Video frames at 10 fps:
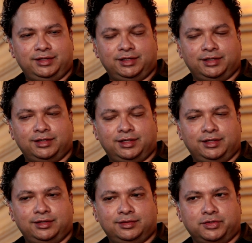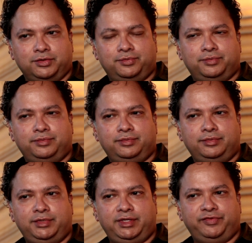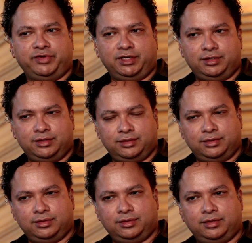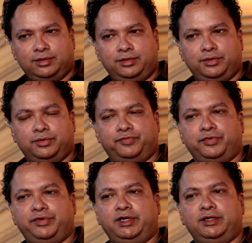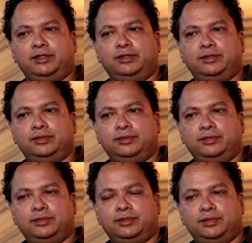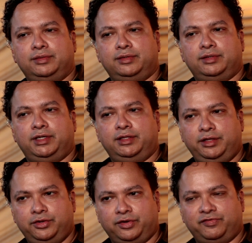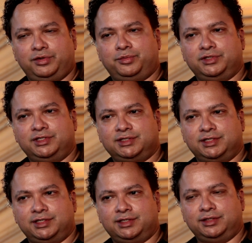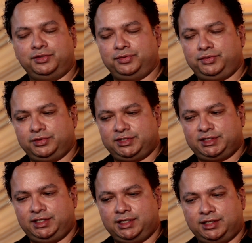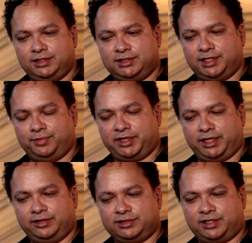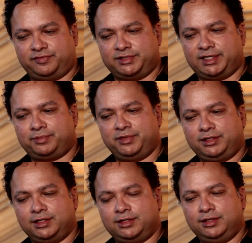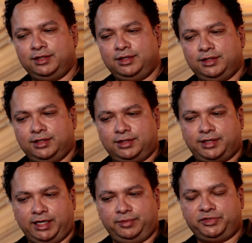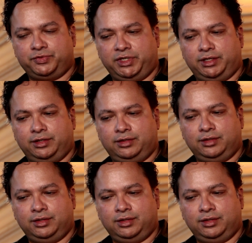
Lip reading: And so even if you read a Hindi novel about the city, you'll see that the same kind of stuff is happening. That there are times when